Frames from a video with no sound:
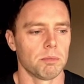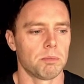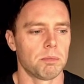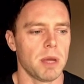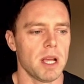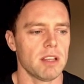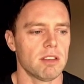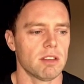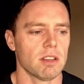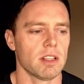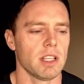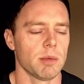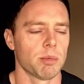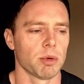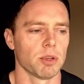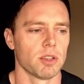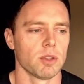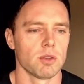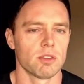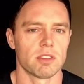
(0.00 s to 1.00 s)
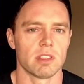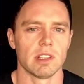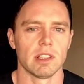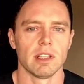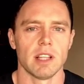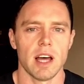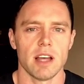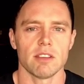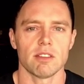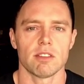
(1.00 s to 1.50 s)
basically produce
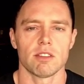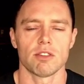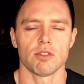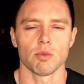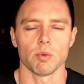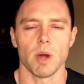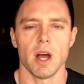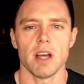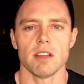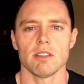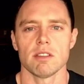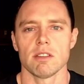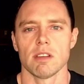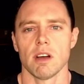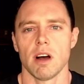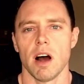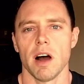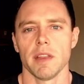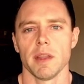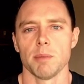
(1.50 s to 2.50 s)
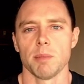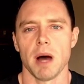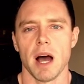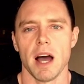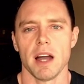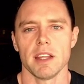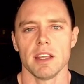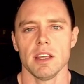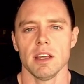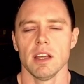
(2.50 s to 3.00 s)
less stress on the
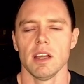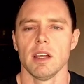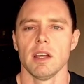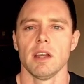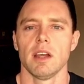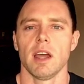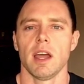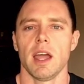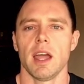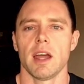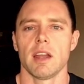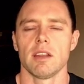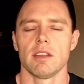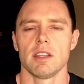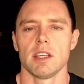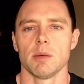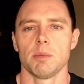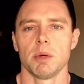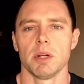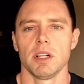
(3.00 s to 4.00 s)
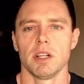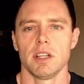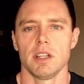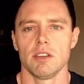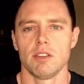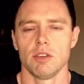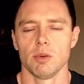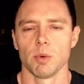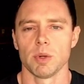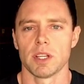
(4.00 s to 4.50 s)
body and the ability
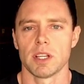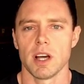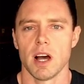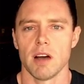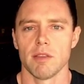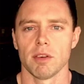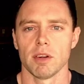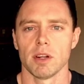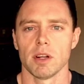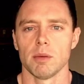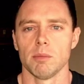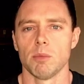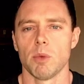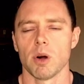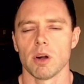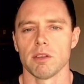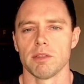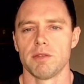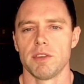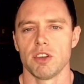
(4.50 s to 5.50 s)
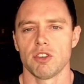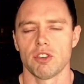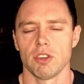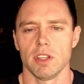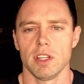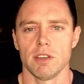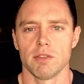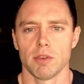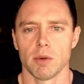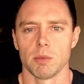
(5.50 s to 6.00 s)
to recover more
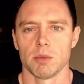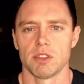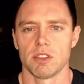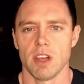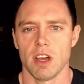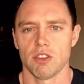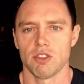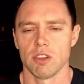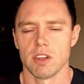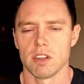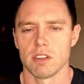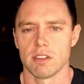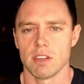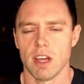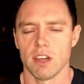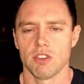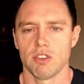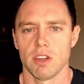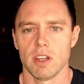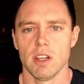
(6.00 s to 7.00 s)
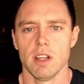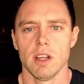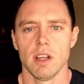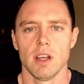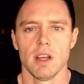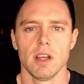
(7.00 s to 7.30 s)
efficiently from session to session.